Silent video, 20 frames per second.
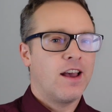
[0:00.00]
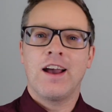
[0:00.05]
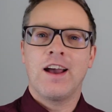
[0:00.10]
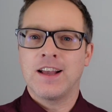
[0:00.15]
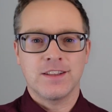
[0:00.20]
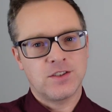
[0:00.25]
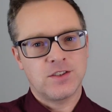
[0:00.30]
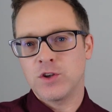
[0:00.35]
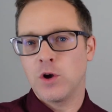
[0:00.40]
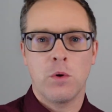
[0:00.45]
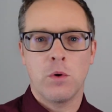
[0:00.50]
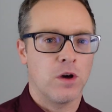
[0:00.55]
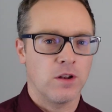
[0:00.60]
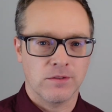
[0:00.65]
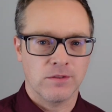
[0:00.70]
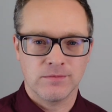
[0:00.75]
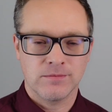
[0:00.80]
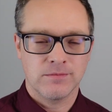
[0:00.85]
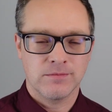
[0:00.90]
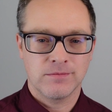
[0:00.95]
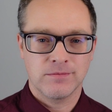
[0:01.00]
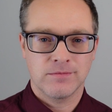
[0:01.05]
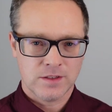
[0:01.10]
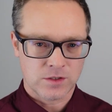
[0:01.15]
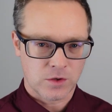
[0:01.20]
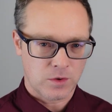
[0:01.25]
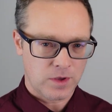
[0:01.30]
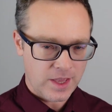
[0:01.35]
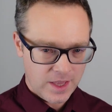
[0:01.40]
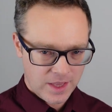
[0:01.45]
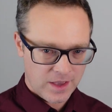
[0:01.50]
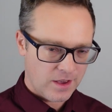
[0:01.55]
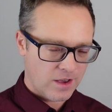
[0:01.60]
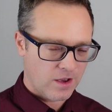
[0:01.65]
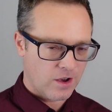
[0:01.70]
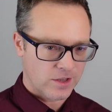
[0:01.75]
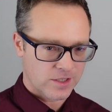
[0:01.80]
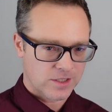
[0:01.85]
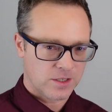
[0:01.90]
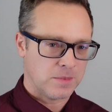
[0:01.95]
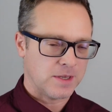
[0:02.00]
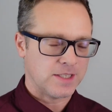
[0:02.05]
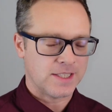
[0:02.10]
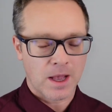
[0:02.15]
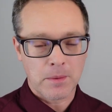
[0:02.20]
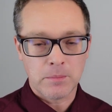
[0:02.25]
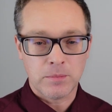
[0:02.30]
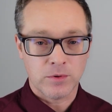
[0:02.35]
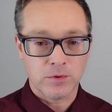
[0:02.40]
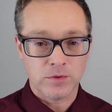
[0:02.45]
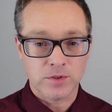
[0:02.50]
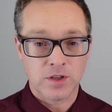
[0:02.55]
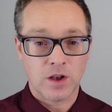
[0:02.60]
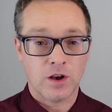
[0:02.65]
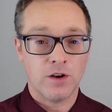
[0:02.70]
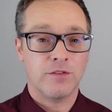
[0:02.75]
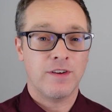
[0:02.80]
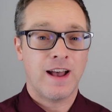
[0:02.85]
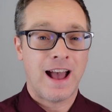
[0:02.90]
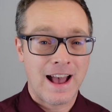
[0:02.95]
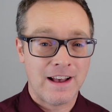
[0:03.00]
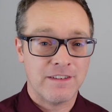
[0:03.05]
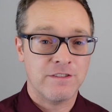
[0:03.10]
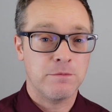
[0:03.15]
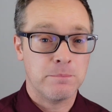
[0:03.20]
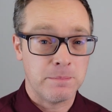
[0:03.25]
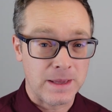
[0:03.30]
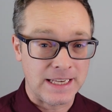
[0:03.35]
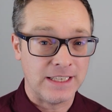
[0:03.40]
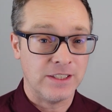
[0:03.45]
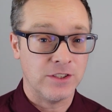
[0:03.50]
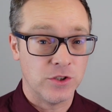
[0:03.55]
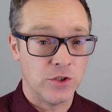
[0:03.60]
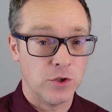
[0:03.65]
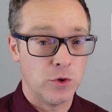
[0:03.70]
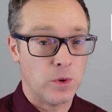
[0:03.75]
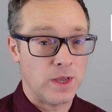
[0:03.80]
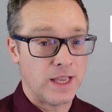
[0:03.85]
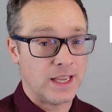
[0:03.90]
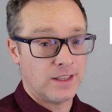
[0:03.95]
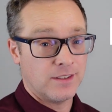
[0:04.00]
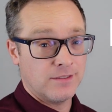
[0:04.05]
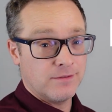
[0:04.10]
and so on. So here are some examples of have been doing.